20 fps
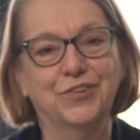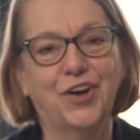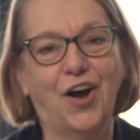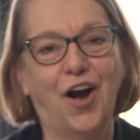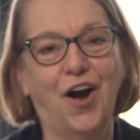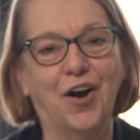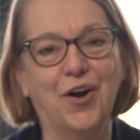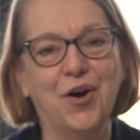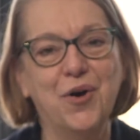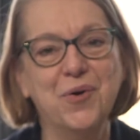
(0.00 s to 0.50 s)

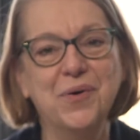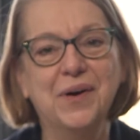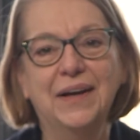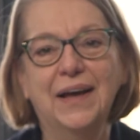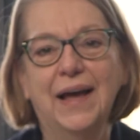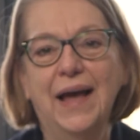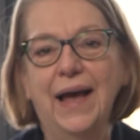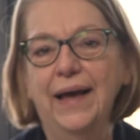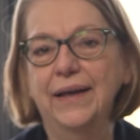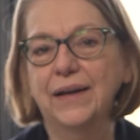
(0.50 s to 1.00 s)
Chicago.
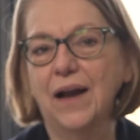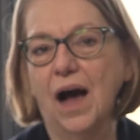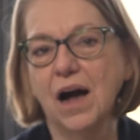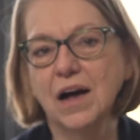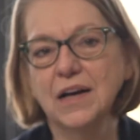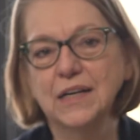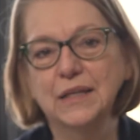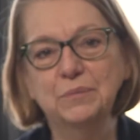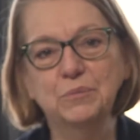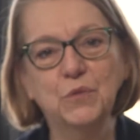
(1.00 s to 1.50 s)
And
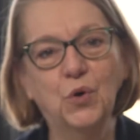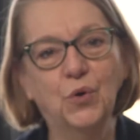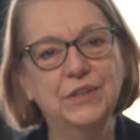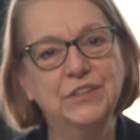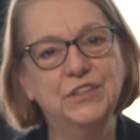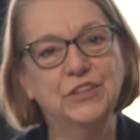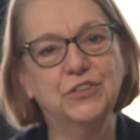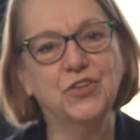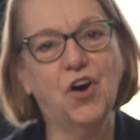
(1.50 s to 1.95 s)
I'm going to